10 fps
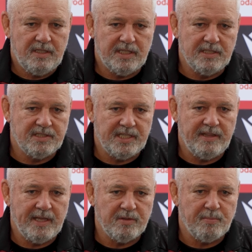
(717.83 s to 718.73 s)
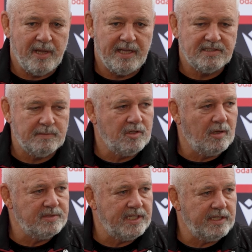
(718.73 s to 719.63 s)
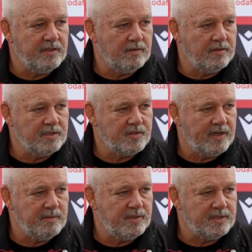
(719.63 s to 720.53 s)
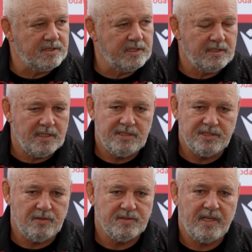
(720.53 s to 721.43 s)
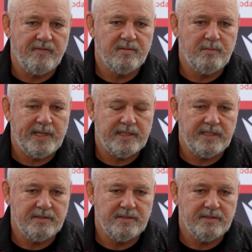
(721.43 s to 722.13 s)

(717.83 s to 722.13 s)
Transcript: you can see that with players sometimes out there on the training pitch, and he, he just looks comfortable out there.